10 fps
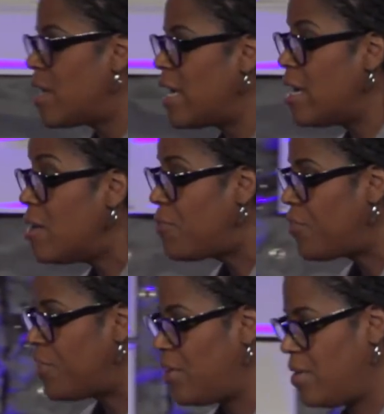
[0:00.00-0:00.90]

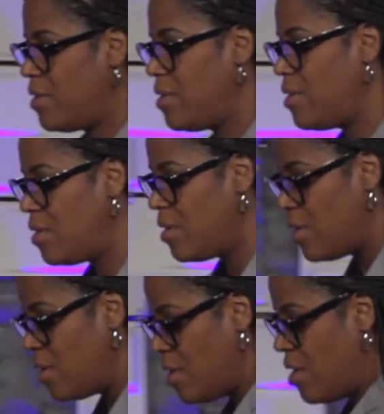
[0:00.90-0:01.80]
If
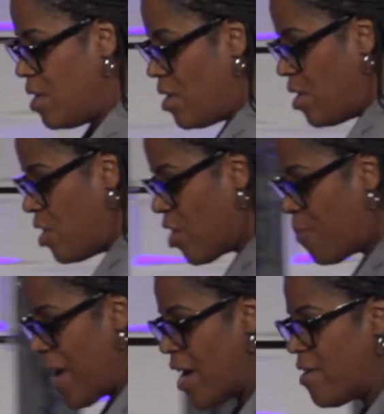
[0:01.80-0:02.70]
your
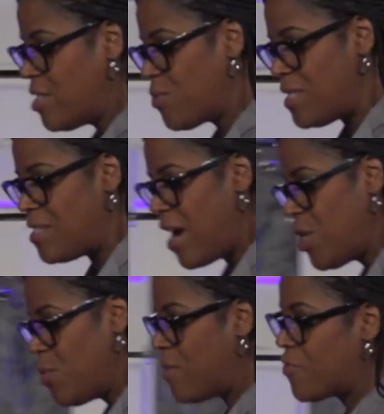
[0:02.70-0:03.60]
parents would
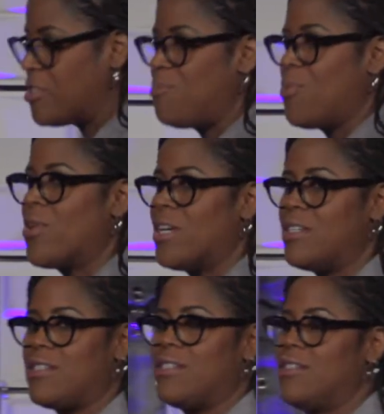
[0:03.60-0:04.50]
sign you up for
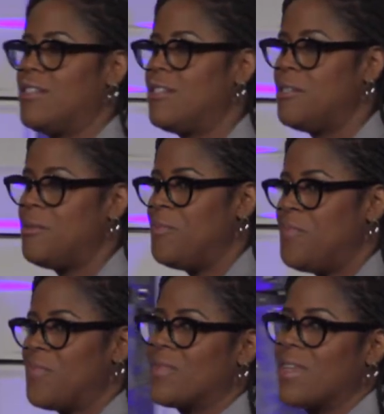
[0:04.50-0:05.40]
sports
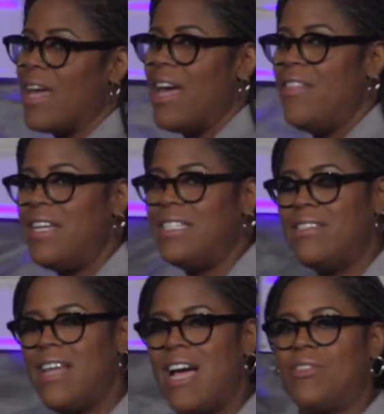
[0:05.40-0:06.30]
and then
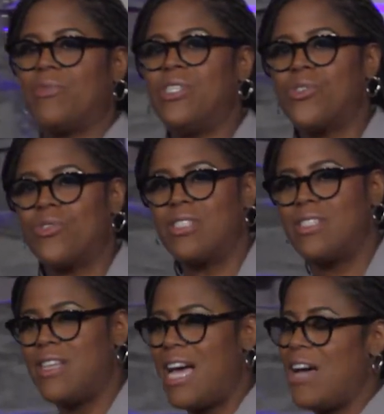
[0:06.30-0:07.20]
didn't have the
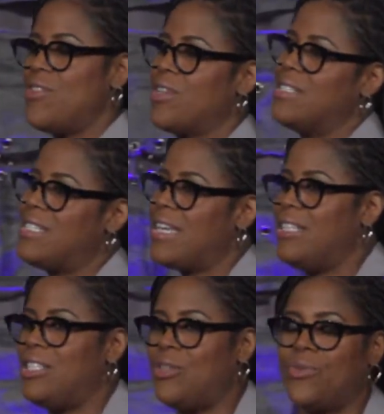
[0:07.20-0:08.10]
resources to have you
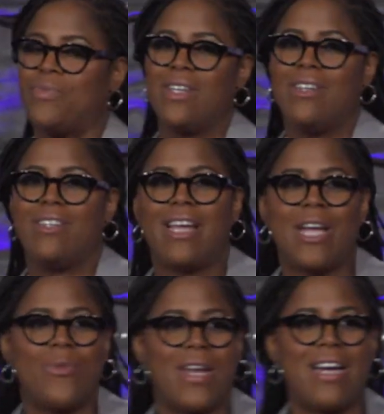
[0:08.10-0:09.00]
continue,
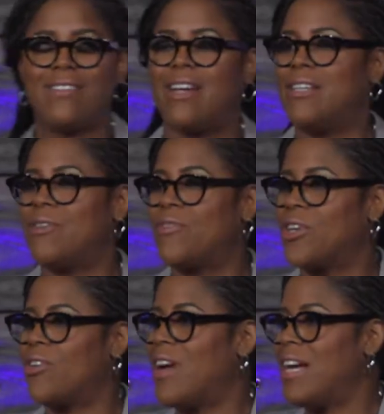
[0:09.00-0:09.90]
like when I signed up for
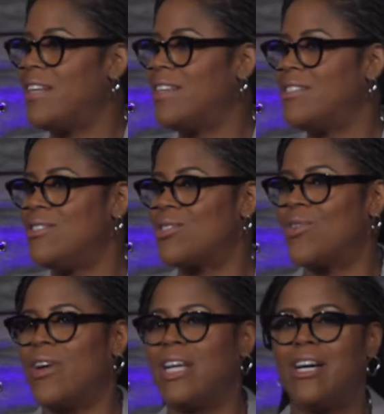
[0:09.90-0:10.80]
karate lessons
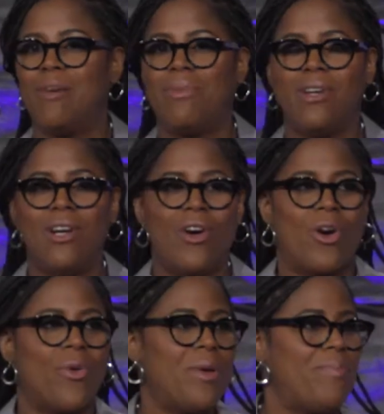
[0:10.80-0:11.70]
growing up,
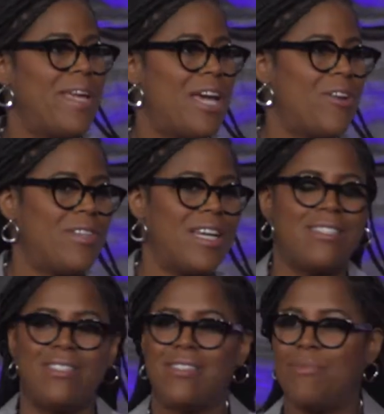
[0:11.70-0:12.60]
or when piano
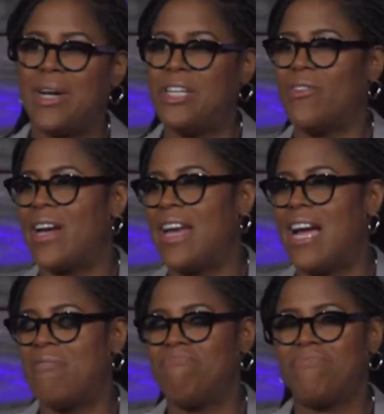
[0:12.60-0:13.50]
lessons, the money ran
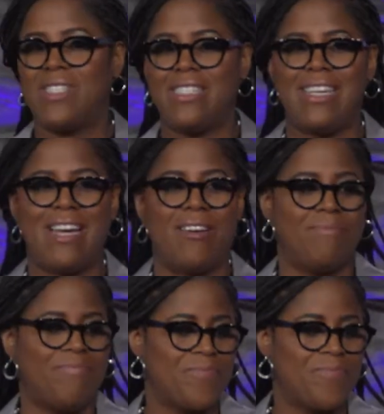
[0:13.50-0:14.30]
out, sit down.